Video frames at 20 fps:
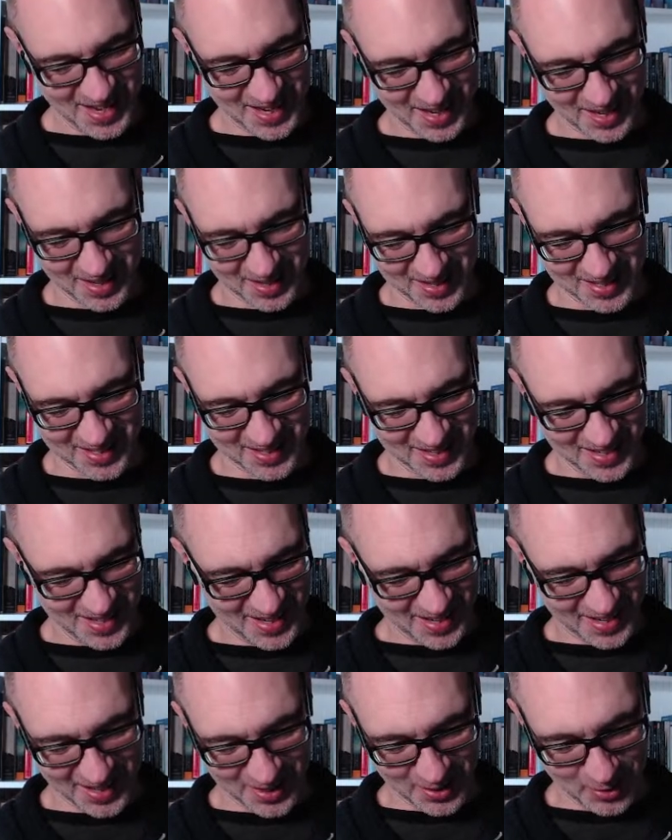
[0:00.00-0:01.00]
I
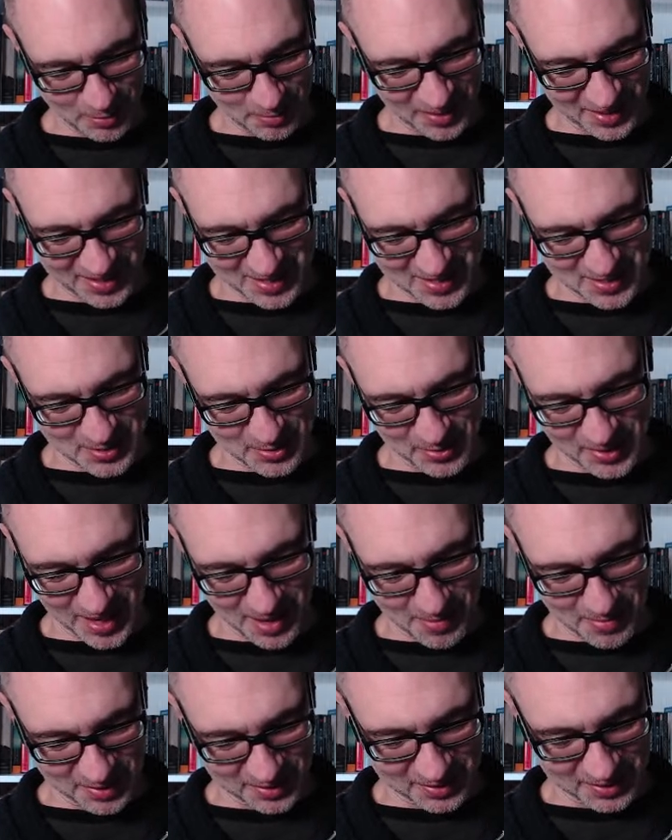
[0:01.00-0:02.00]
hope I can do that.
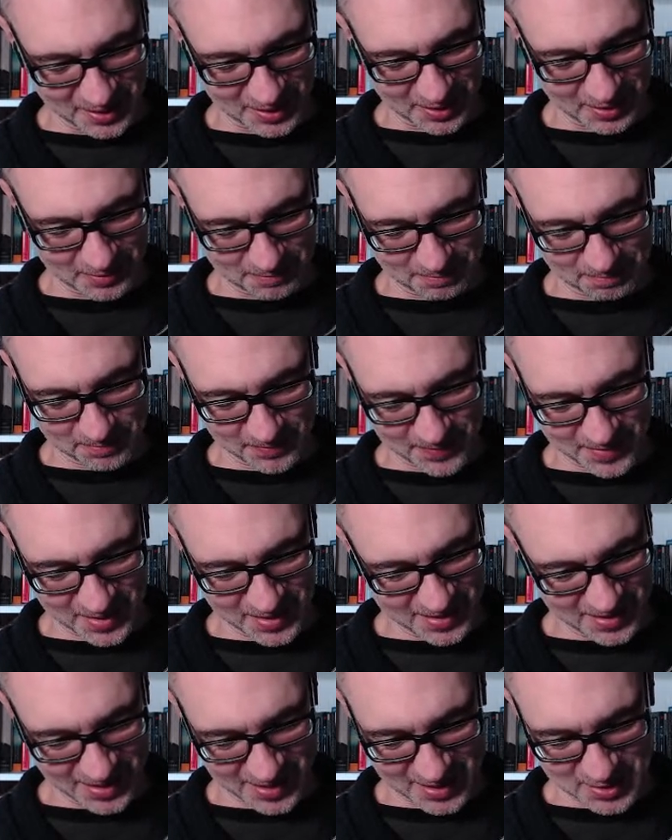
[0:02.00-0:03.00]
I'm a little
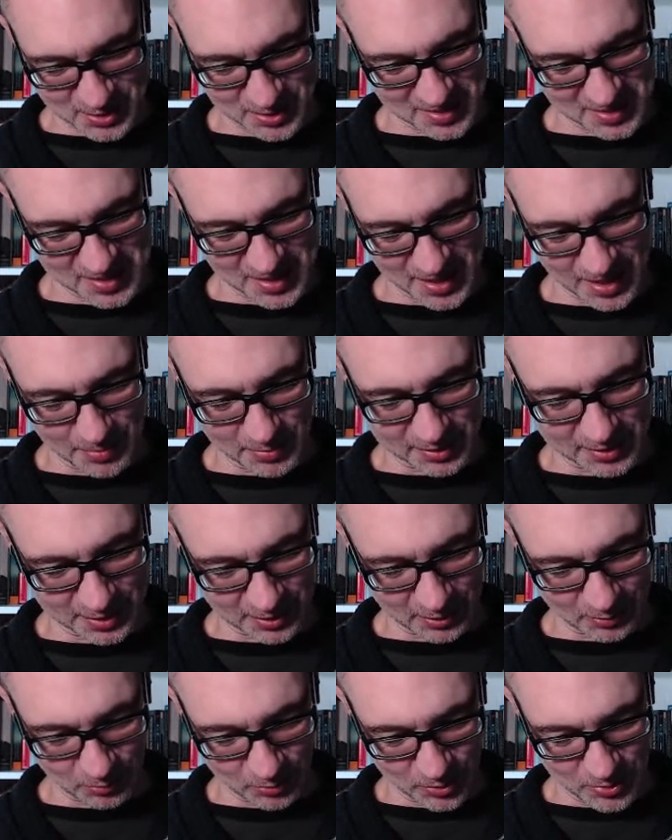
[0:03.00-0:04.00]

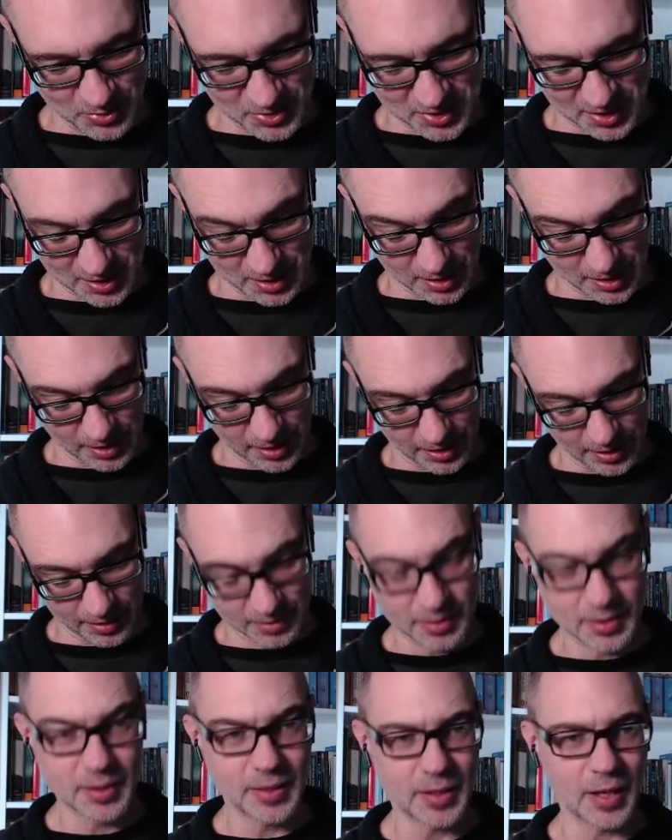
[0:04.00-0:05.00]
woozy tonight.
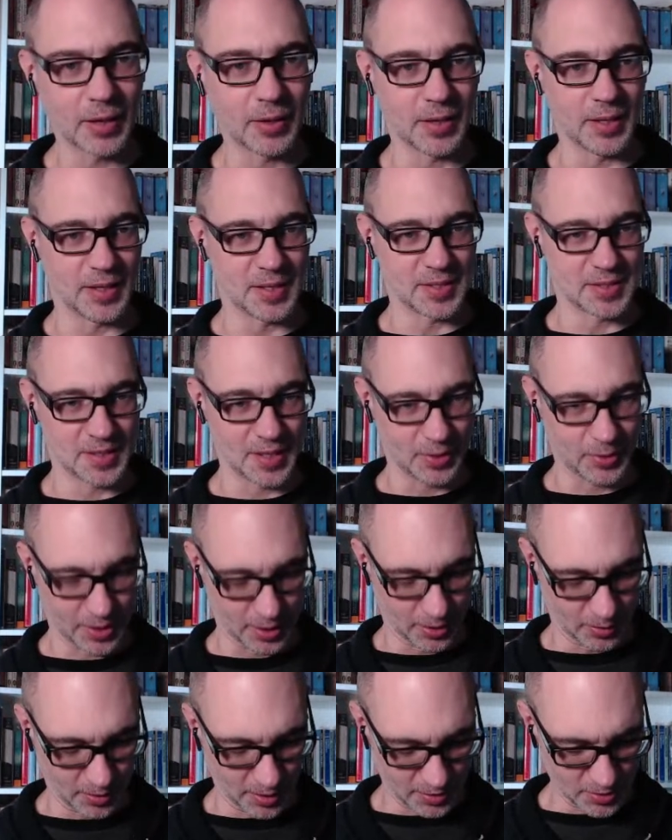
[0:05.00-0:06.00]
There it is. There we
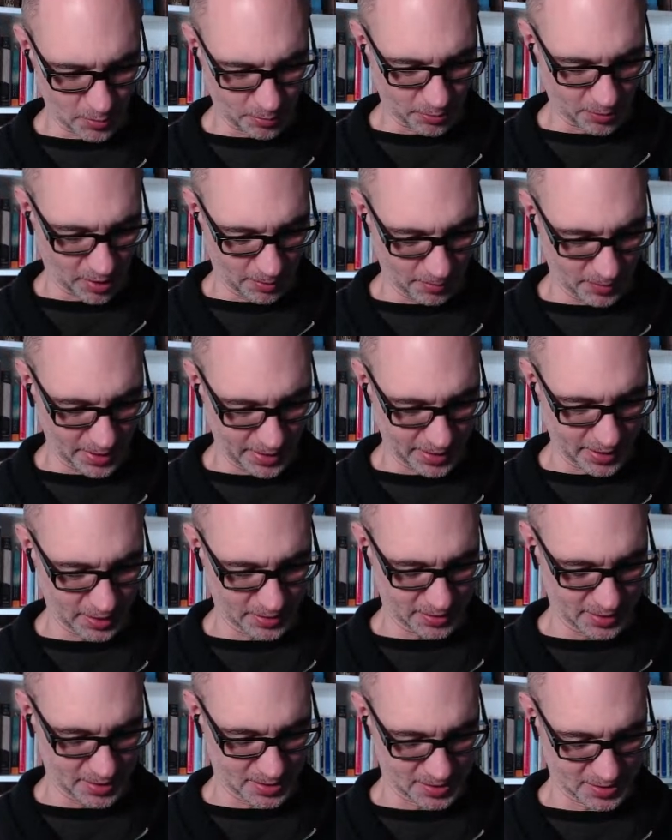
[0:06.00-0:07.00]
go. No problem. I got
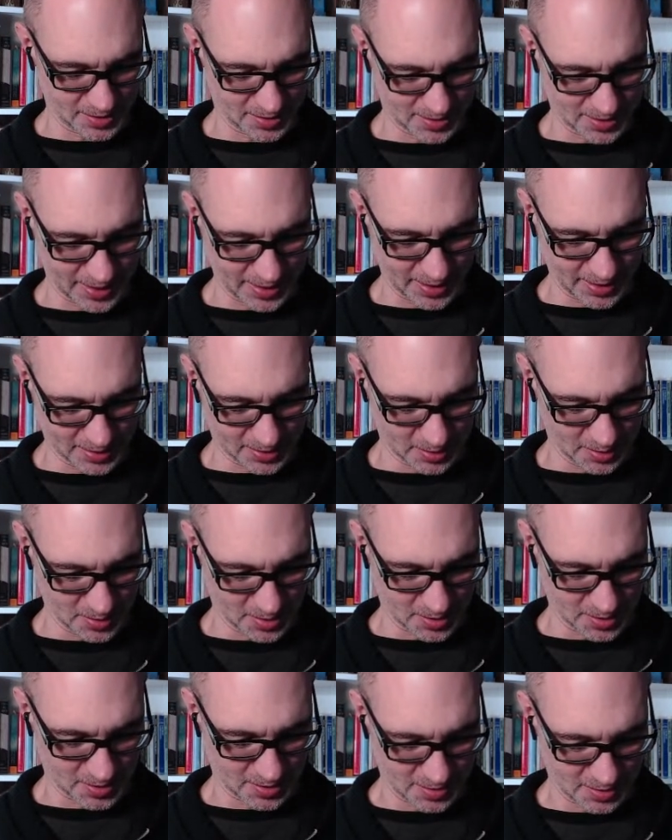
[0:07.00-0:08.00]
this.
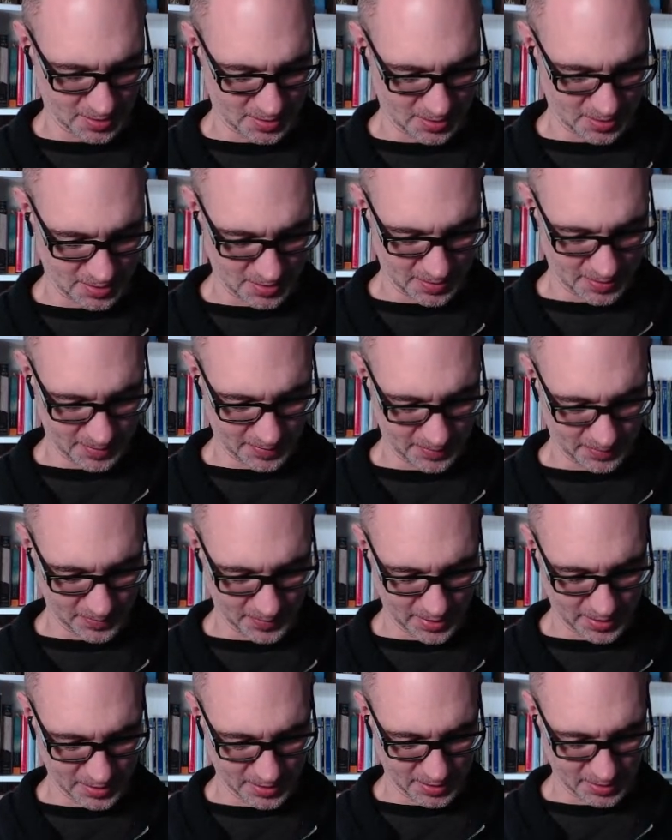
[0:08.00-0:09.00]

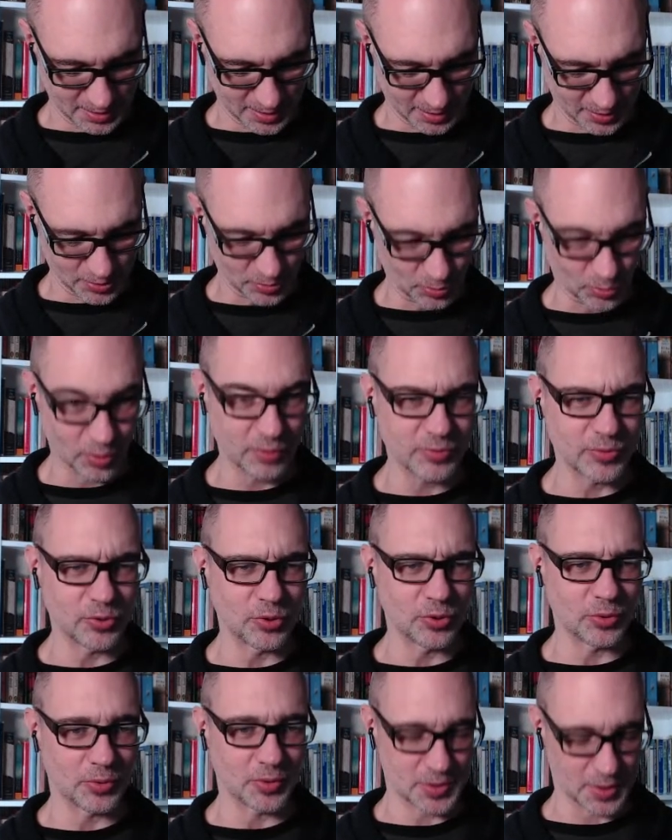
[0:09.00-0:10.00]
And then get a dwarven
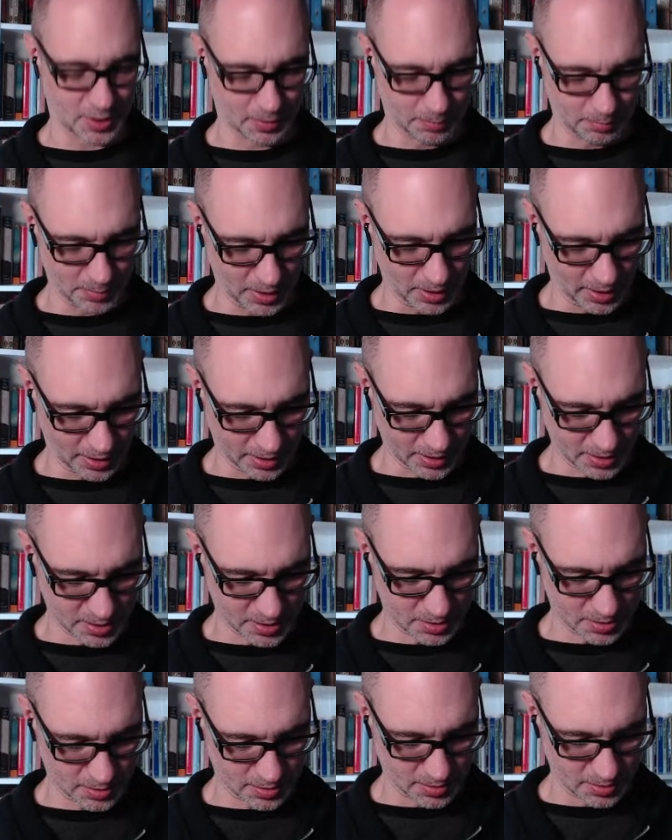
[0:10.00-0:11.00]
rune that looks like a
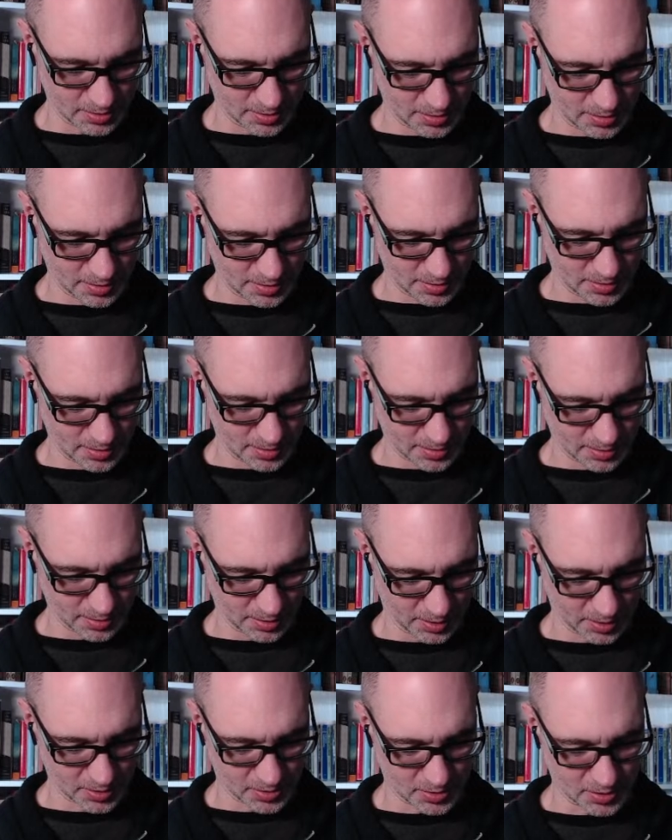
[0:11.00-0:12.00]
box,
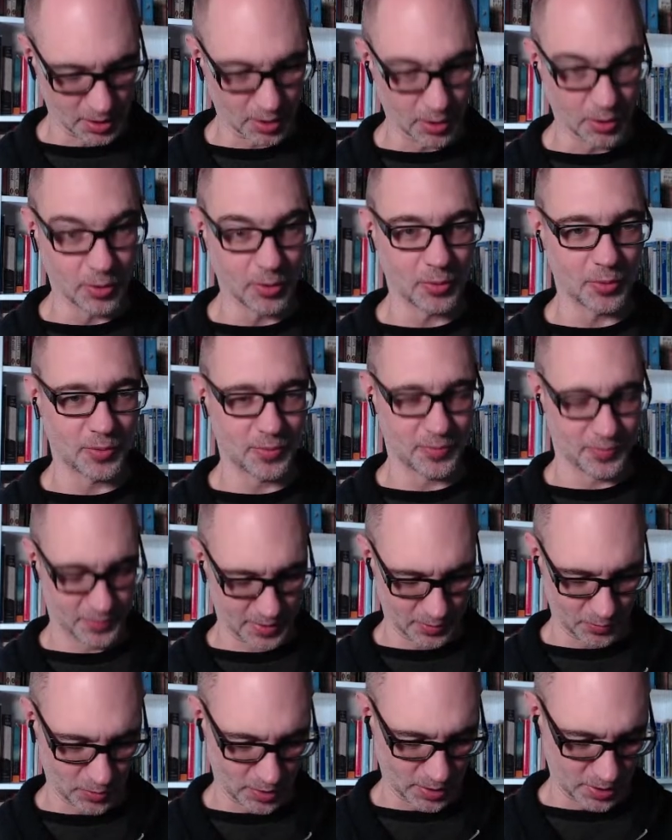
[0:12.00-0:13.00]
like so.
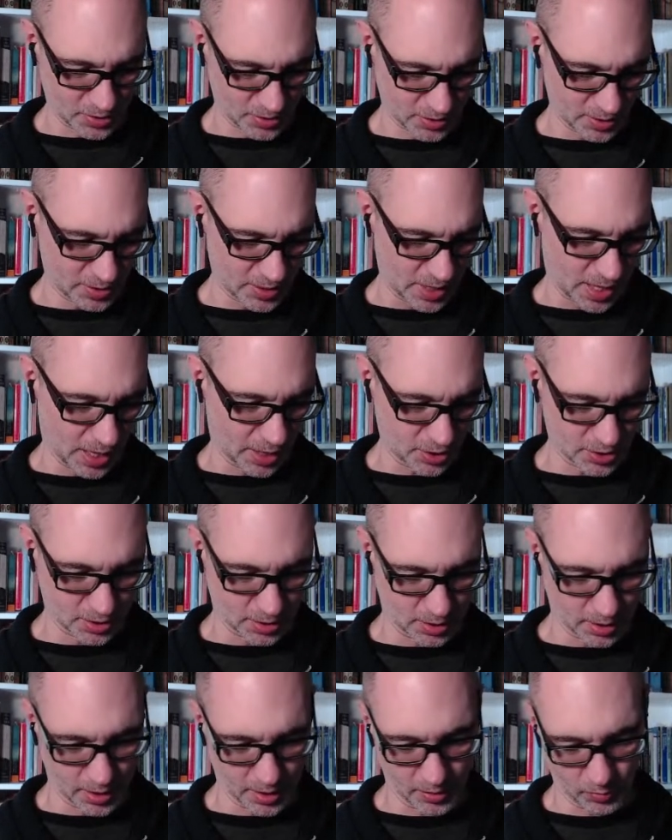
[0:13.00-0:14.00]
And watch the dash
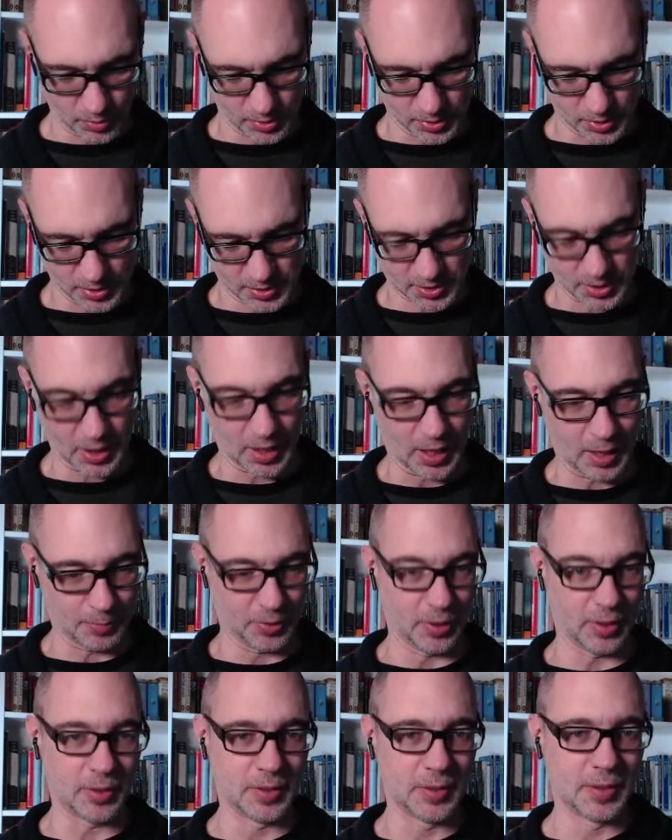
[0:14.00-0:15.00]
line, which is
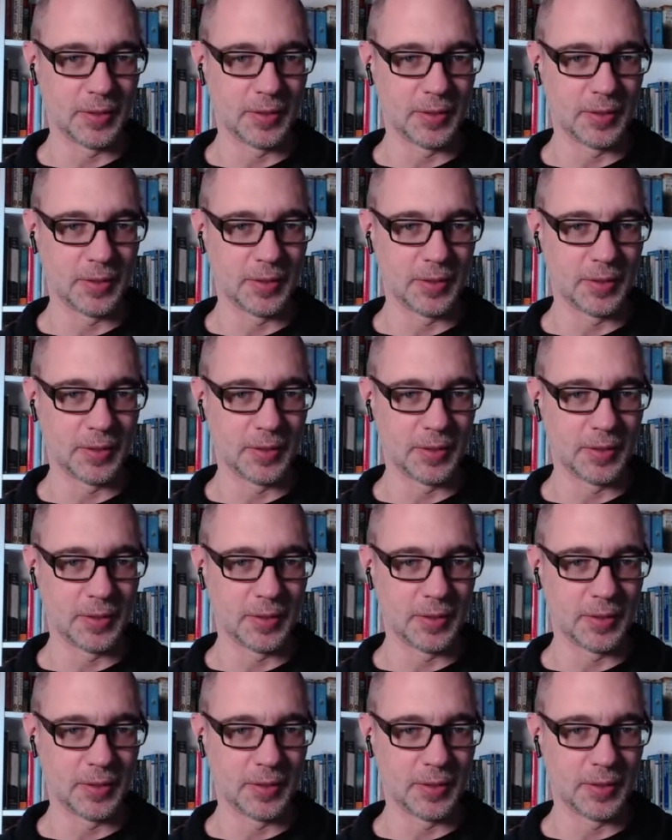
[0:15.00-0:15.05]
copper.